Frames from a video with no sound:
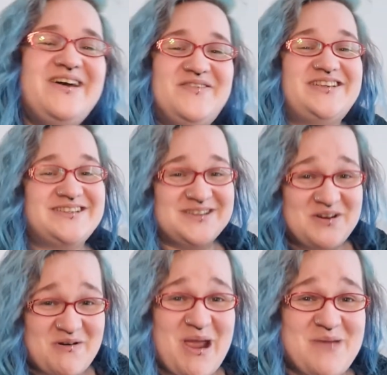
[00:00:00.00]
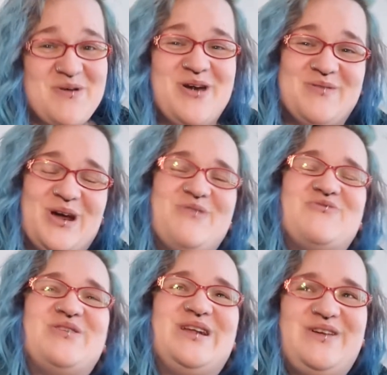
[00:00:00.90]
Which is a great moment. I
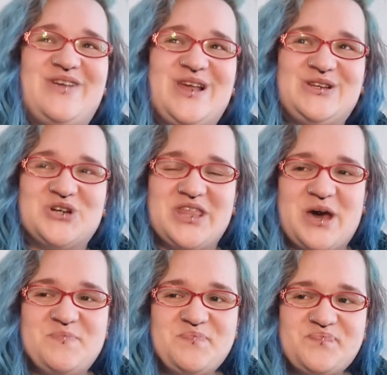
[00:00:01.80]
really, really enjoy that.